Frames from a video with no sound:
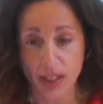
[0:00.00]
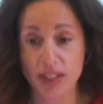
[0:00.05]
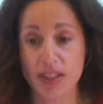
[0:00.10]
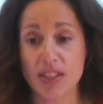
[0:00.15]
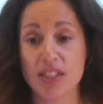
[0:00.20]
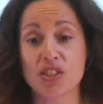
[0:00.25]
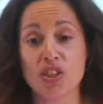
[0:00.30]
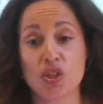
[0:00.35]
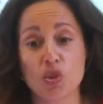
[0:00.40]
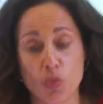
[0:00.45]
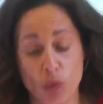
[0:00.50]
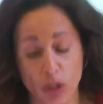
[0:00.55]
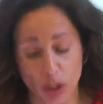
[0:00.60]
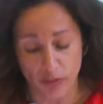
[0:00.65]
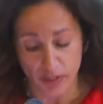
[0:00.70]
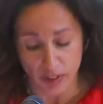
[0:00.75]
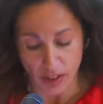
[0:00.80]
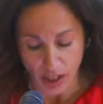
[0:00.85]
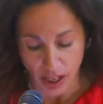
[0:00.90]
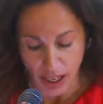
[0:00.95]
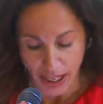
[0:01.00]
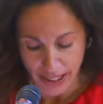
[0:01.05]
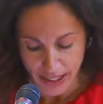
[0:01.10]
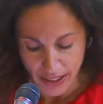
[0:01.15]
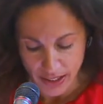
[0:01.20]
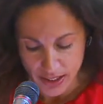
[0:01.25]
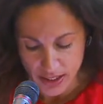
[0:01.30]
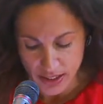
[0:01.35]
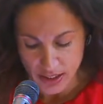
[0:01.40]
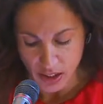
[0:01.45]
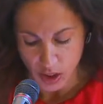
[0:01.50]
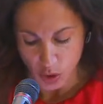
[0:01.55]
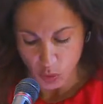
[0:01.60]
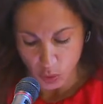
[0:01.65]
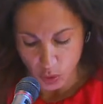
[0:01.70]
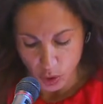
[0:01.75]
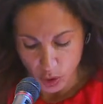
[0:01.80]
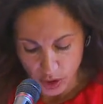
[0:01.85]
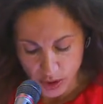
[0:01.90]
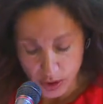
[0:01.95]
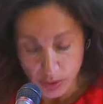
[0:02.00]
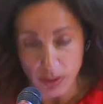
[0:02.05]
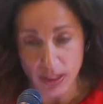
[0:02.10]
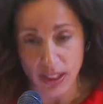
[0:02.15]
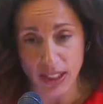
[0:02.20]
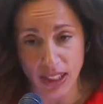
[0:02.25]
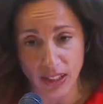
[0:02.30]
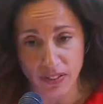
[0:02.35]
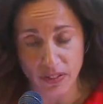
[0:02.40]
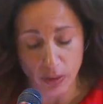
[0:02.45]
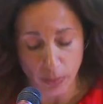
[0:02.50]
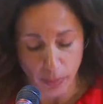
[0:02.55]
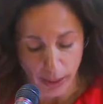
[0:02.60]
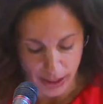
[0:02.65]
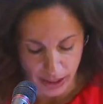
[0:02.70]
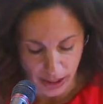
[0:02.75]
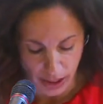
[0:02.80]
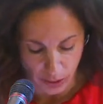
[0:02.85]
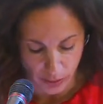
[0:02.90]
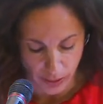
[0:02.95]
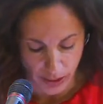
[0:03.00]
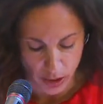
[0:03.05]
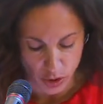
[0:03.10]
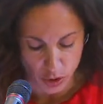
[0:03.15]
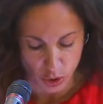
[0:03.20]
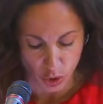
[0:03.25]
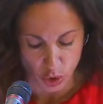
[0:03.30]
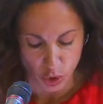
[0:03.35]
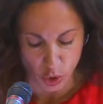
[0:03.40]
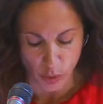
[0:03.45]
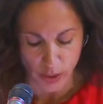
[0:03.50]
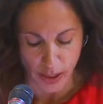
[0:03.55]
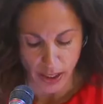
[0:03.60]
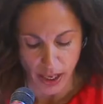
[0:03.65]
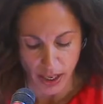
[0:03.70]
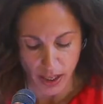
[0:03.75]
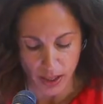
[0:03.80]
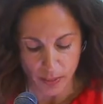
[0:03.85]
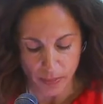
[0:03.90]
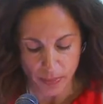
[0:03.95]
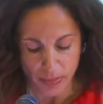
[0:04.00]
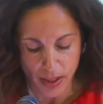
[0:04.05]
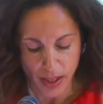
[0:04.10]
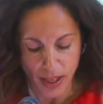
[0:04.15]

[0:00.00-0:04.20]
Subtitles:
This is one of the highest awards given by Keren Hayesod-UIA.